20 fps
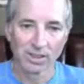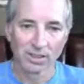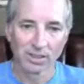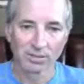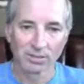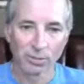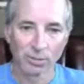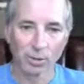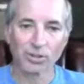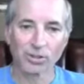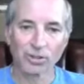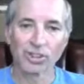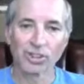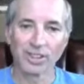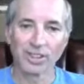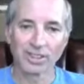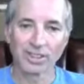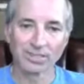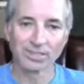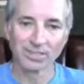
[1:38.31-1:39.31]

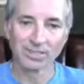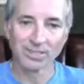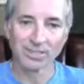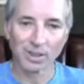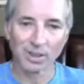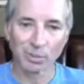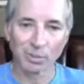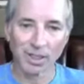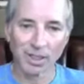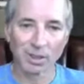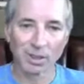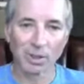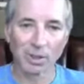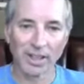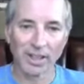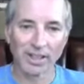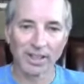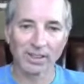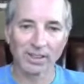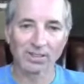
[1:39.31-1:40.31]
fortunate in many
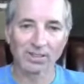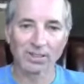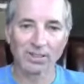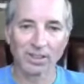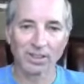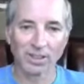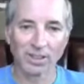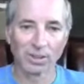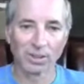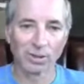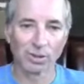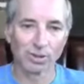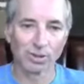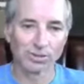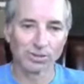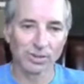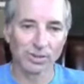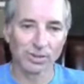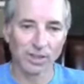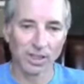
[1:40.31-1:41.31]
ways
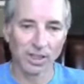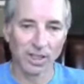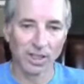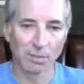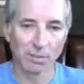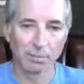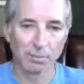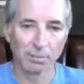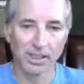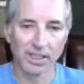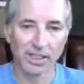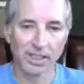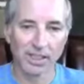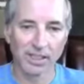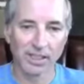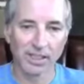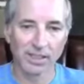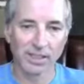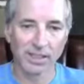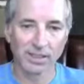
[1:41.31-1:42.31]
to
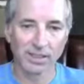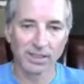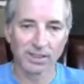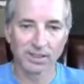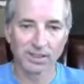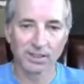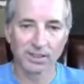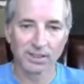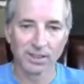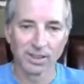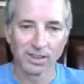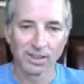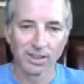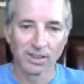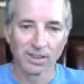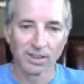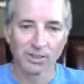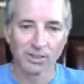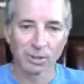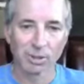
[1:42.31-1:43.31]
be in
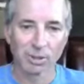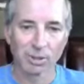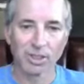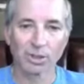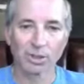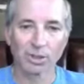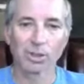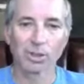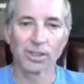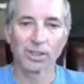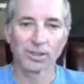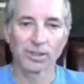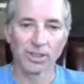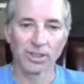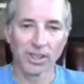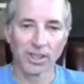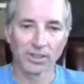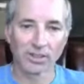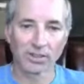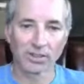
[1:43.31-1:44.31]
some of the earlier
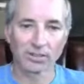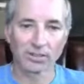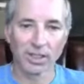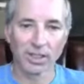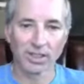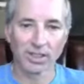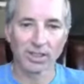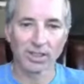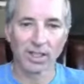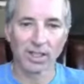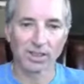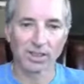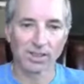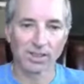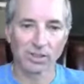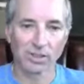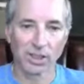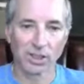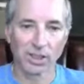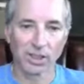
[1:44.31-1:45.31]
days of
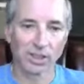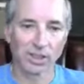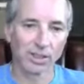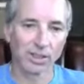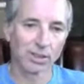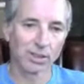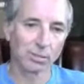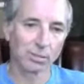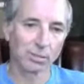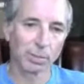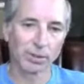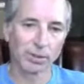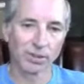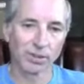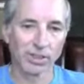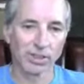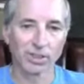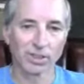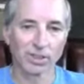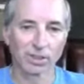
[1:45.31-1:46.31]
technology and in
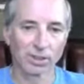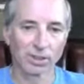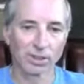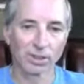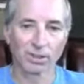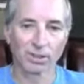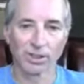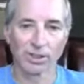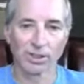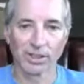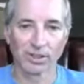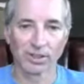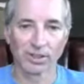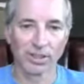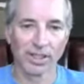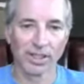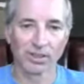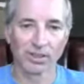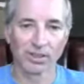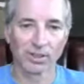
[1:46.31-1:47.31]
particular earlier
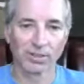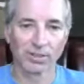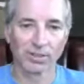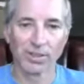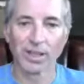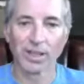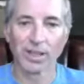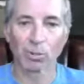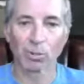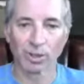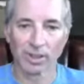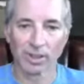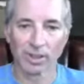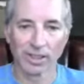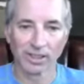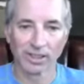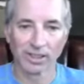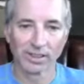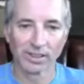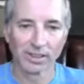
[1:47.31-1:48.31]
days of
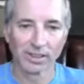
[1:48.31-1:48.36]
networking.